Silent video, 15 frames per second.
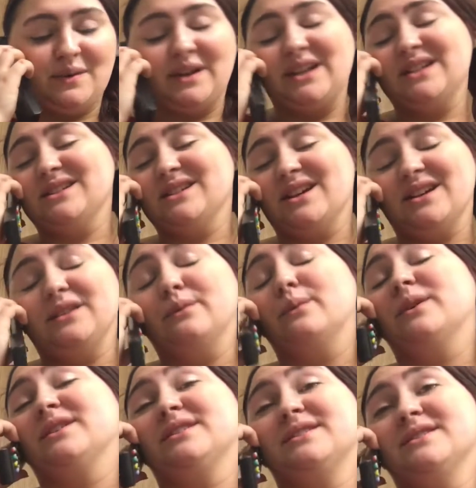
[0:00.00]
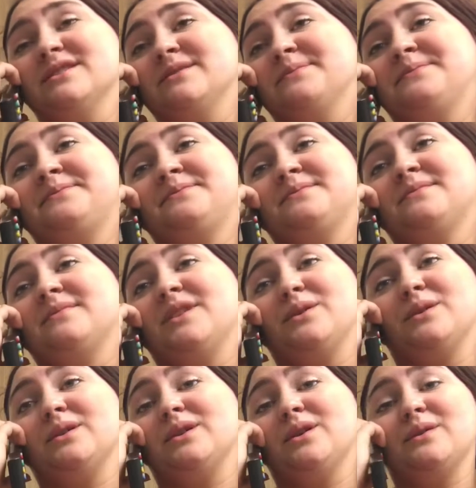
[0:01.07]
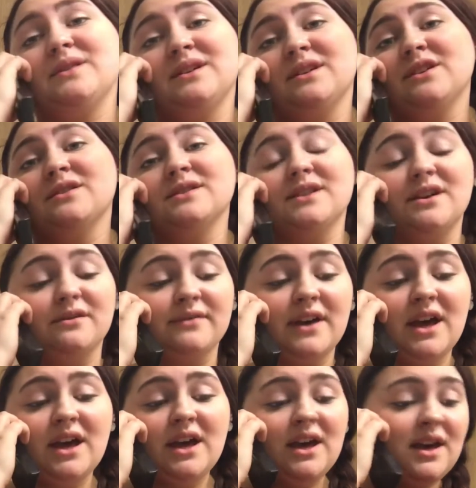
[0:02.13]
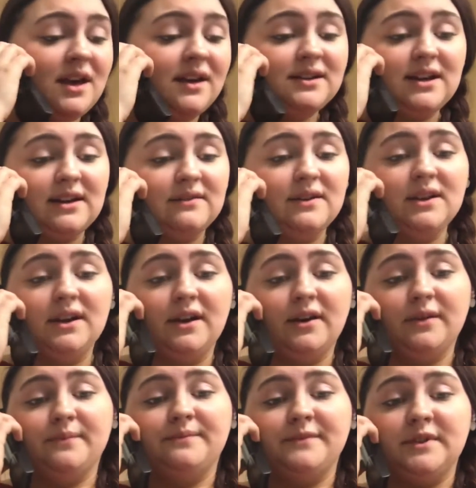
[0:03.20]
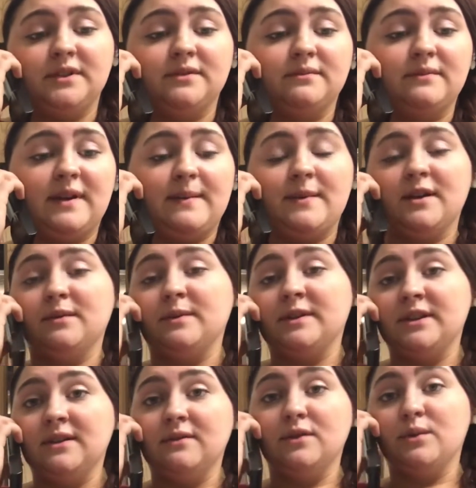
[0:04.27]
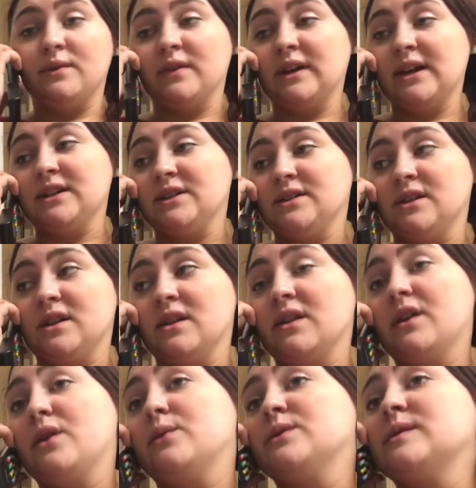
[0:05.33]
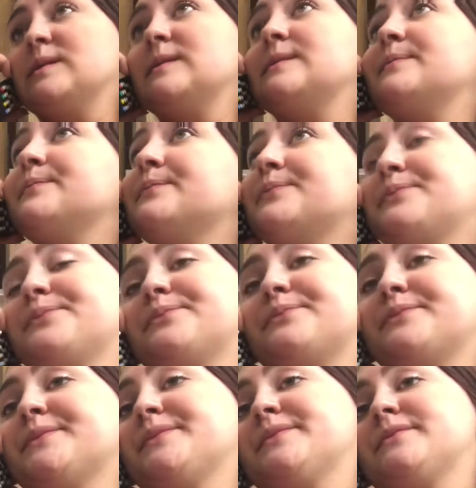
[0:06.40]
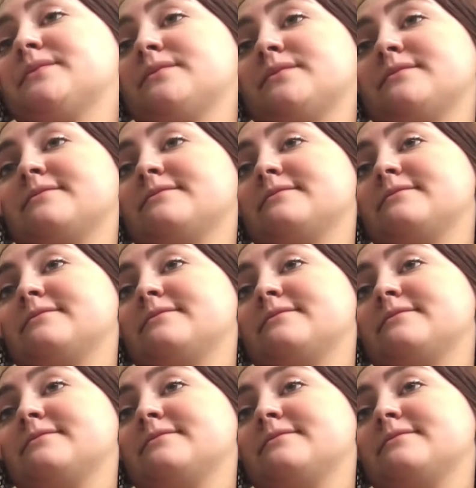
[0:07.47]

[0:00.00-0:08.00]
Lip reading: I know you love him, but it's over, mate. It doesn't matter, put the phone away.